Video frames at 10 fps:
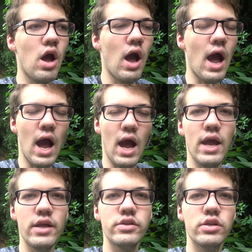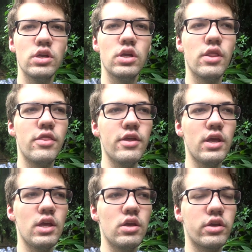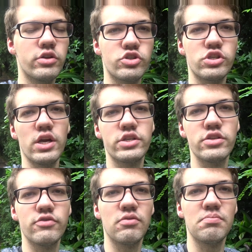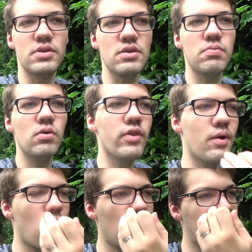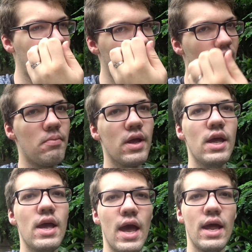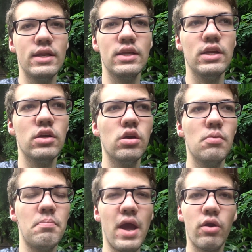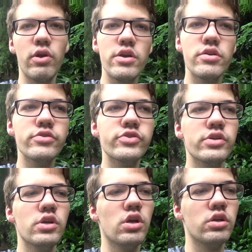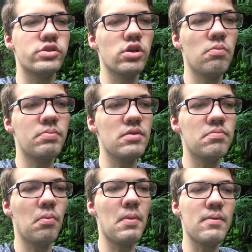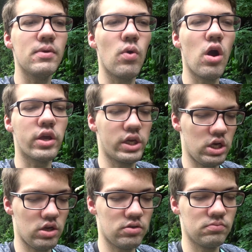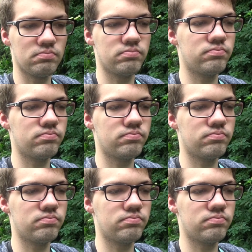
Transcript: hide the construction from people. They won't put up any barriers. So people may be walking on